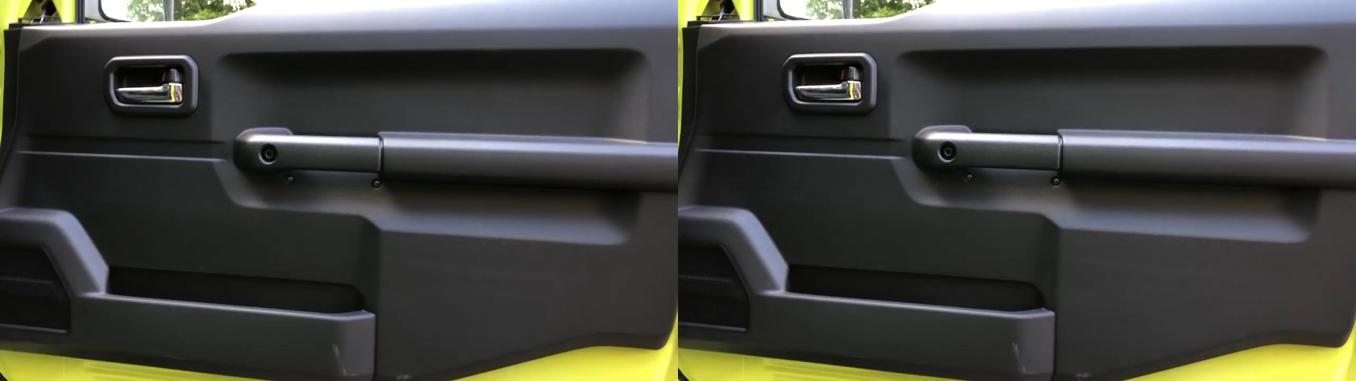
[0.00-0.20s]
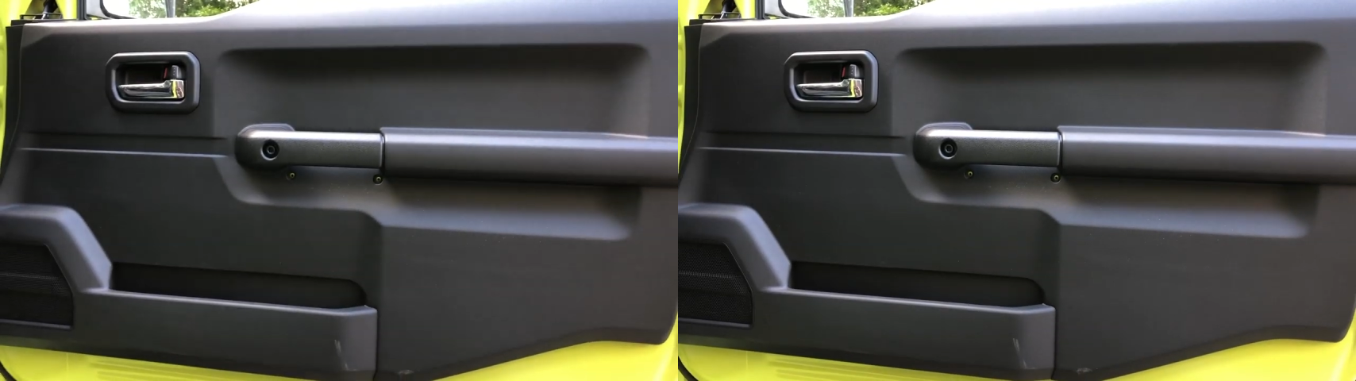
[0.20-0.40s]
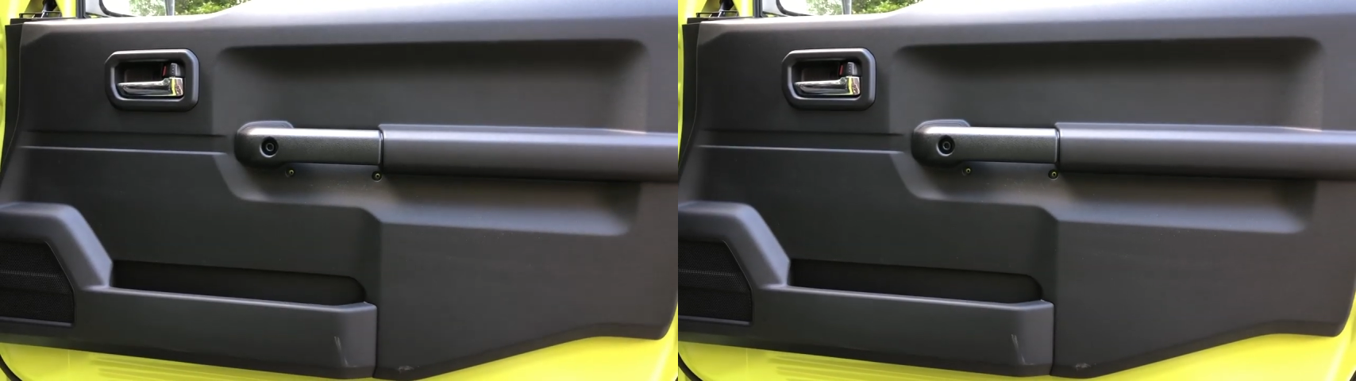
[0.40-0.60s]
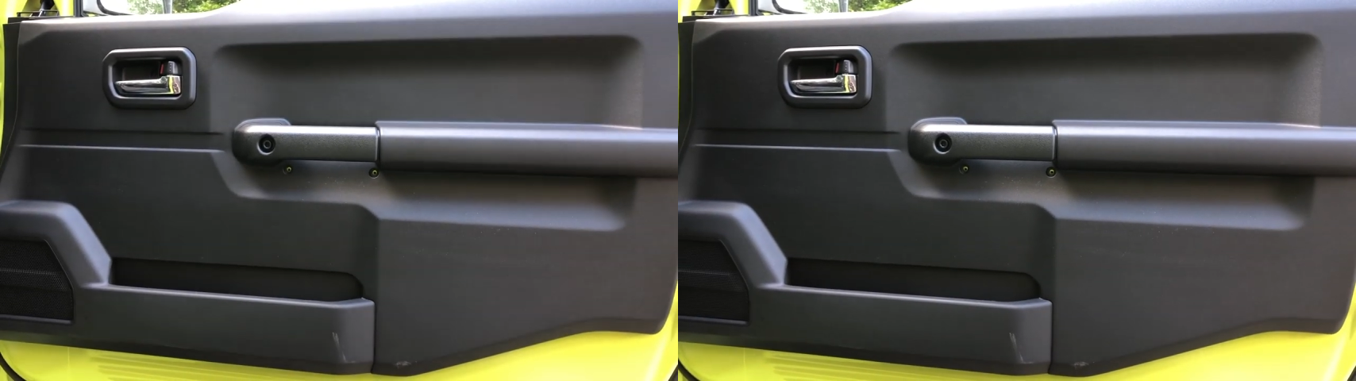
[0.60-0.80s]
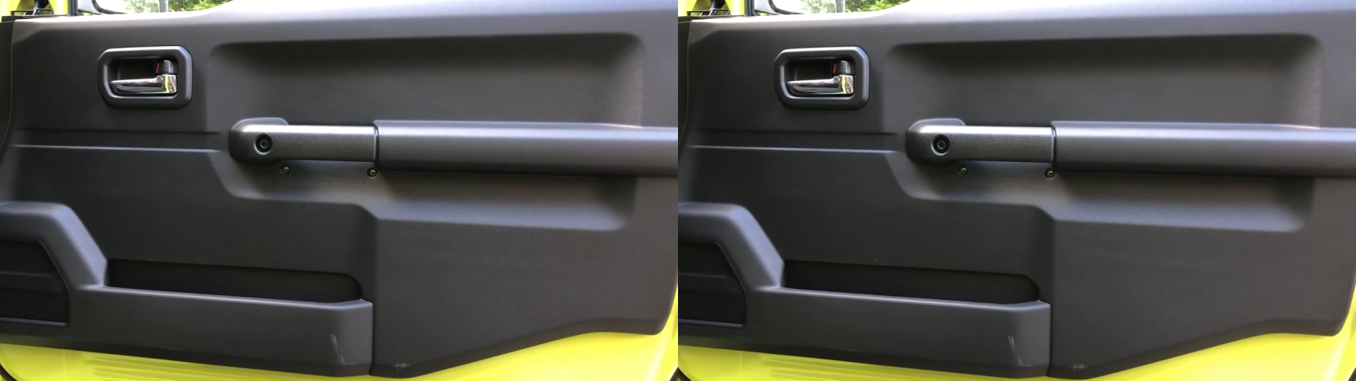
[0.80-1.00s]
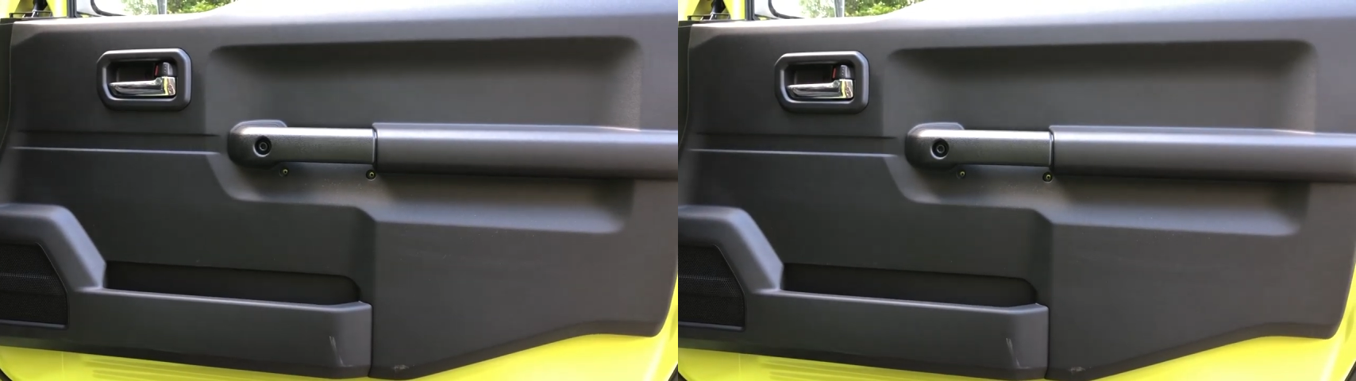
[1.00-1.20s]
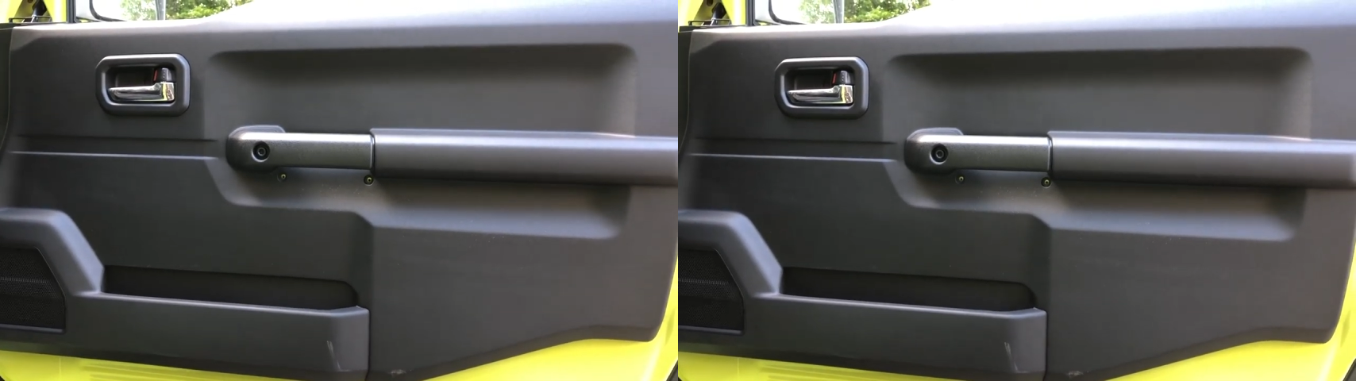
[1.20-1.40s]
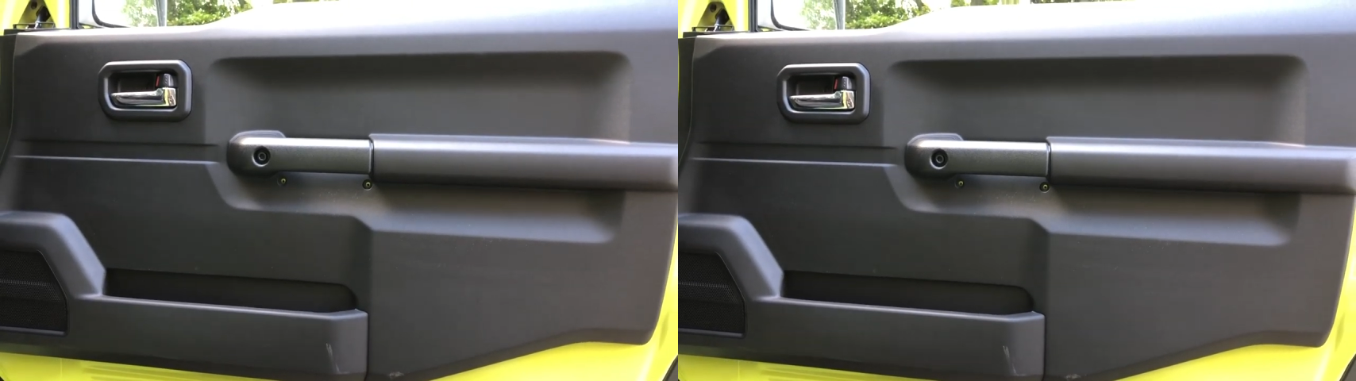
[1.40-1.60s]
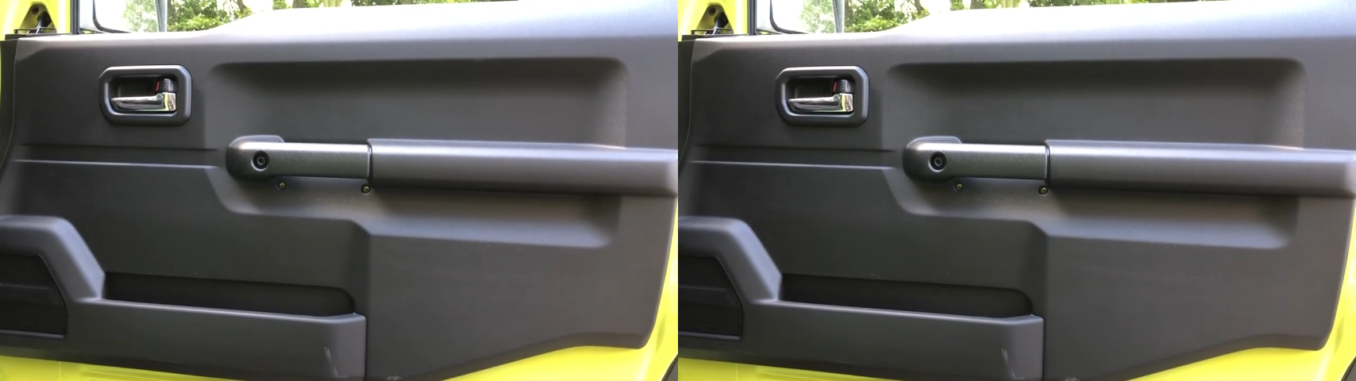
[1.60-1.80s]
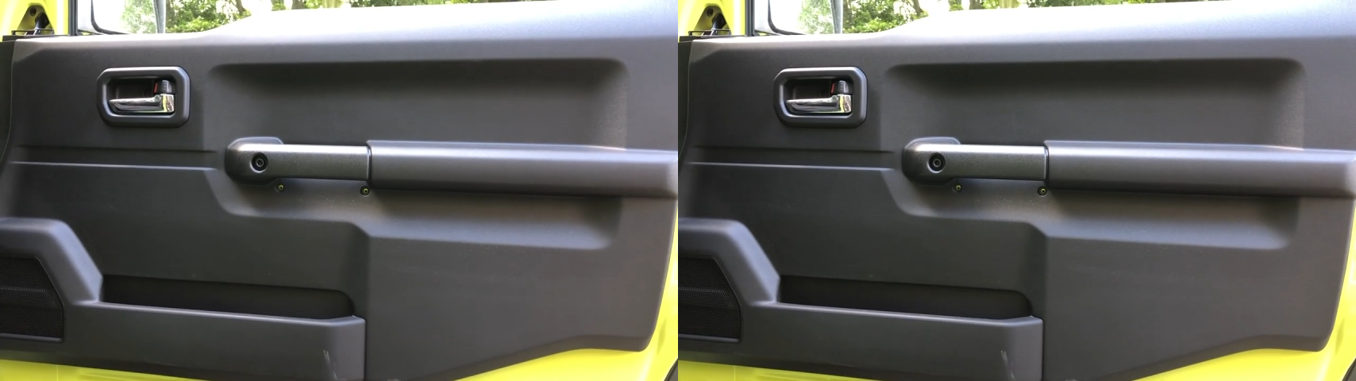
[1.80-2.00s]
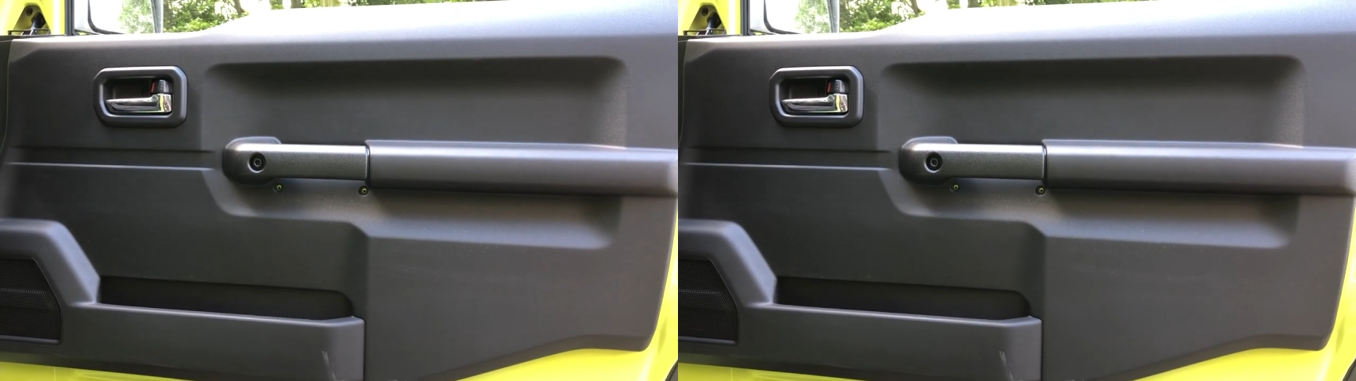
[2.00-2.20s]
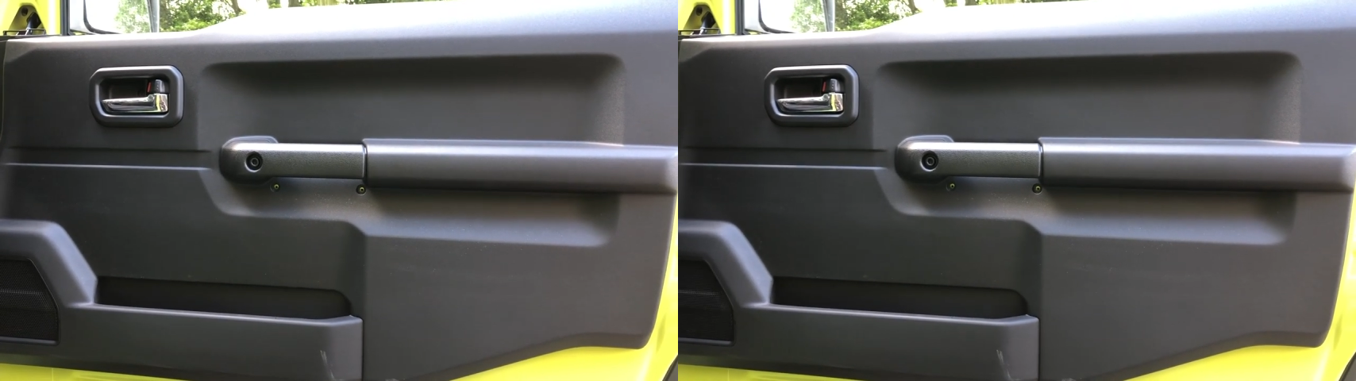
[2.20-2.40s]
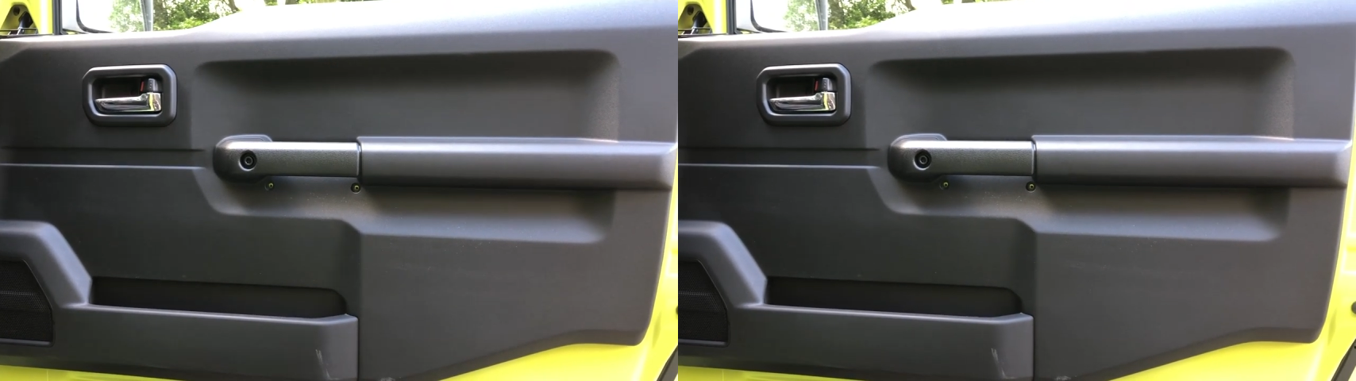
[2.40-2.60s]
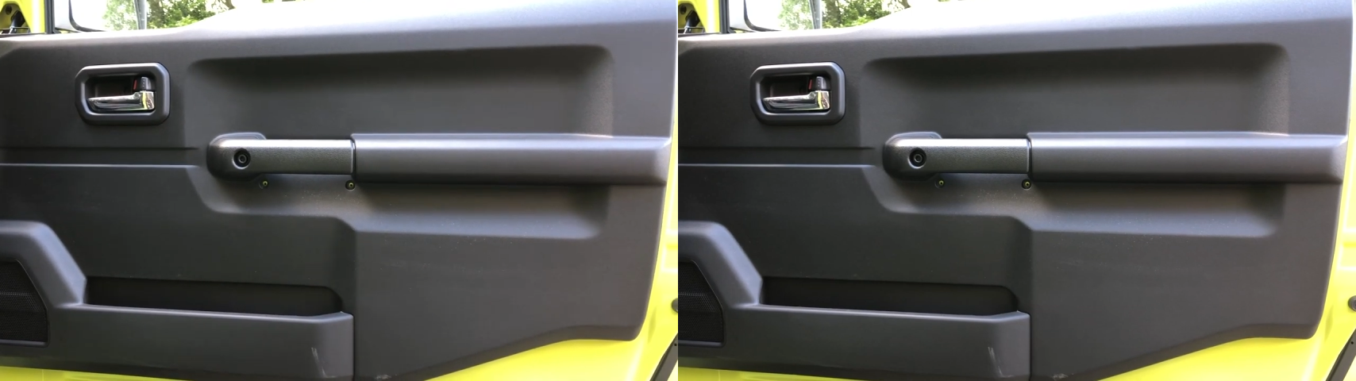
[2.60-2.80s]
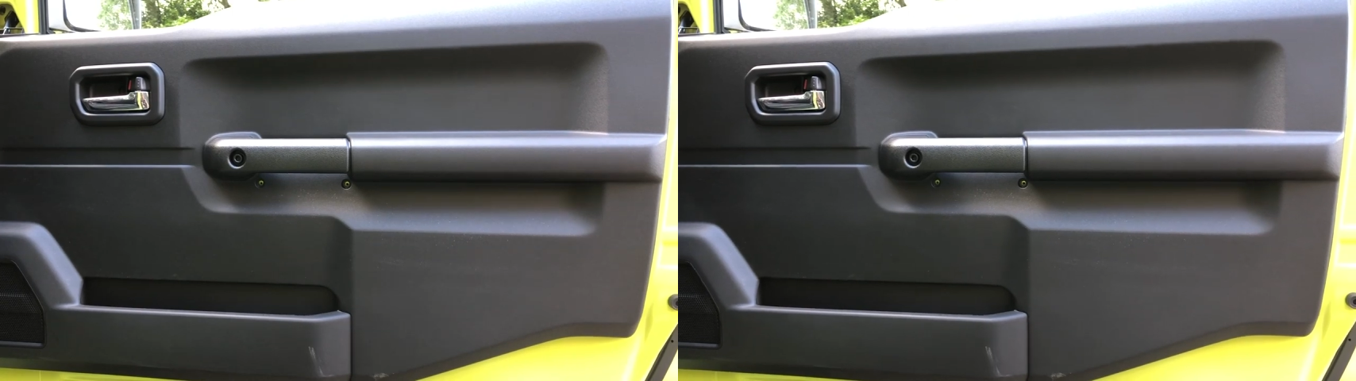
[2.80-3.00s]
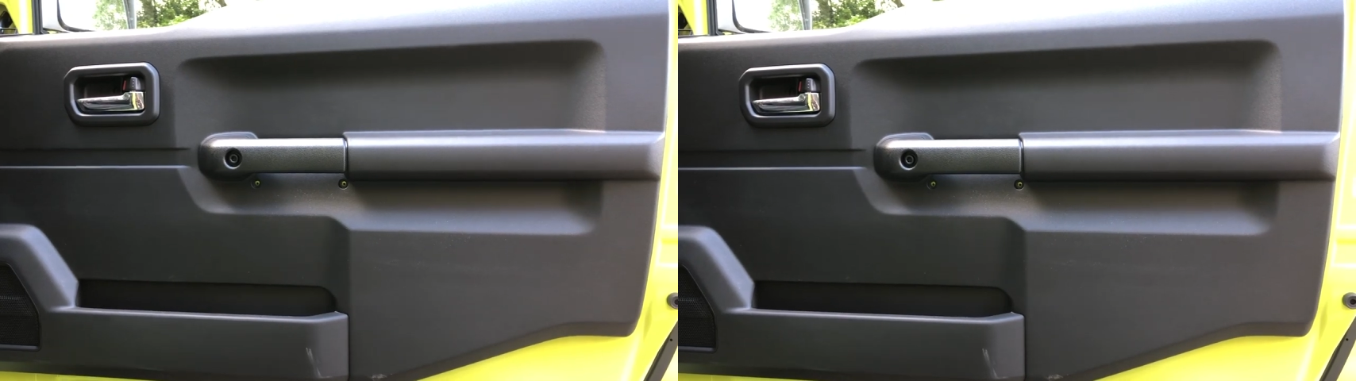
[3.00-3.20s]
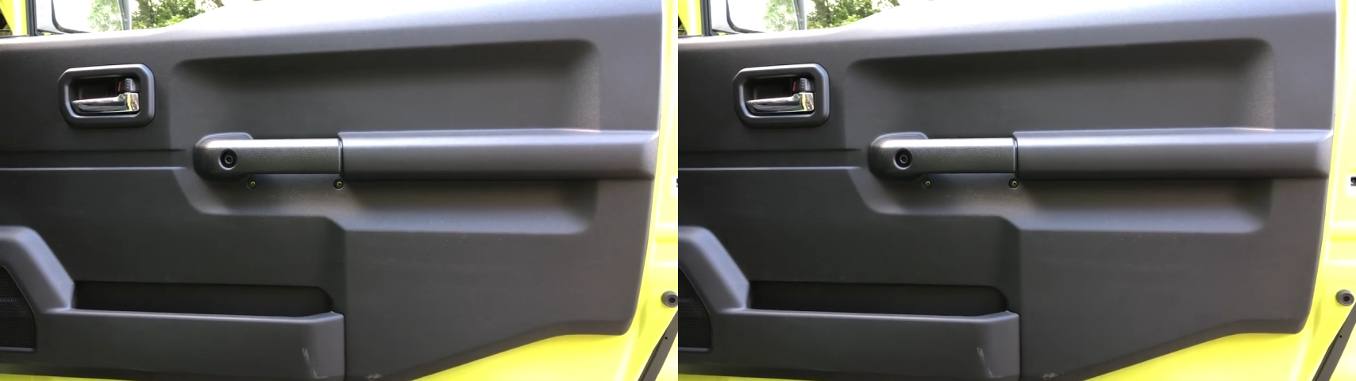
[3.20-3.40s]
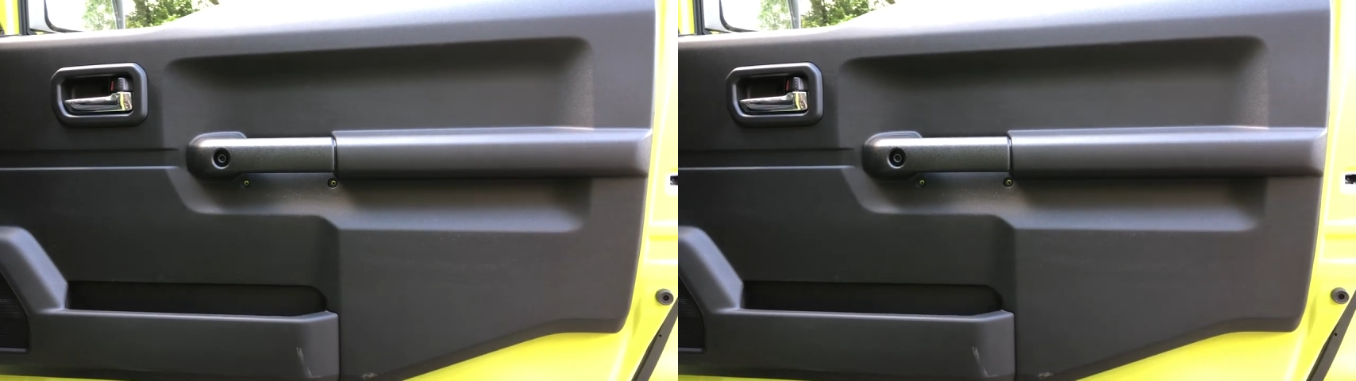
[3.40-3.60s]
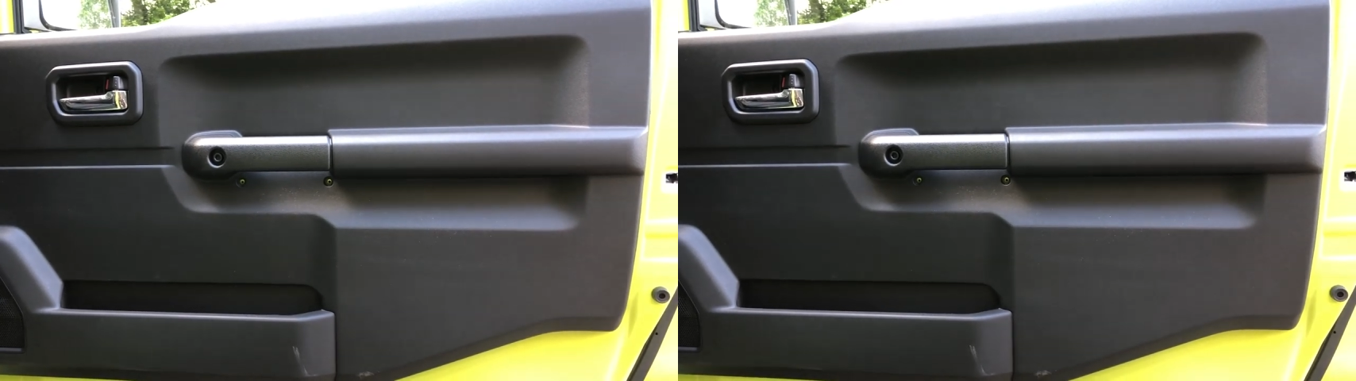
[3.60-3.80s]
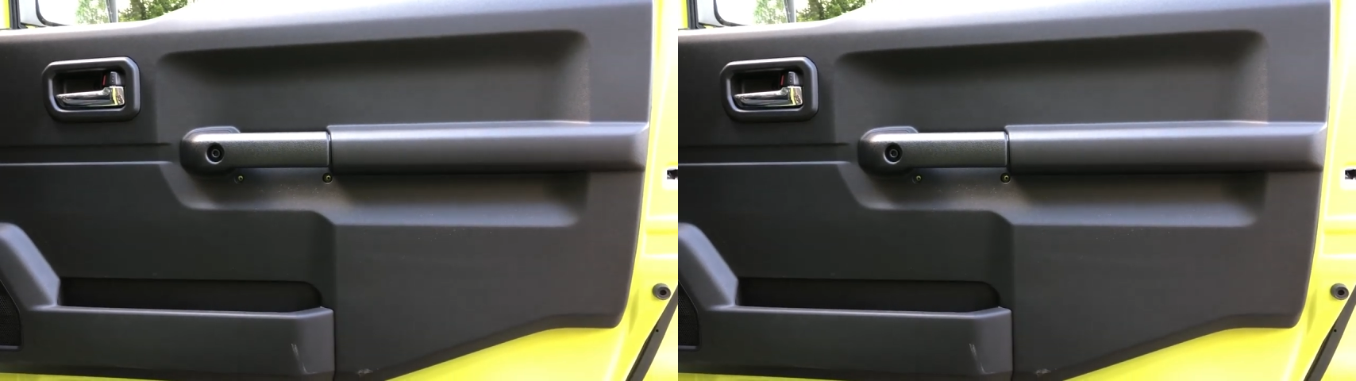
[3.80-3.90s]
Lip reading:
[unreadable: no face in view]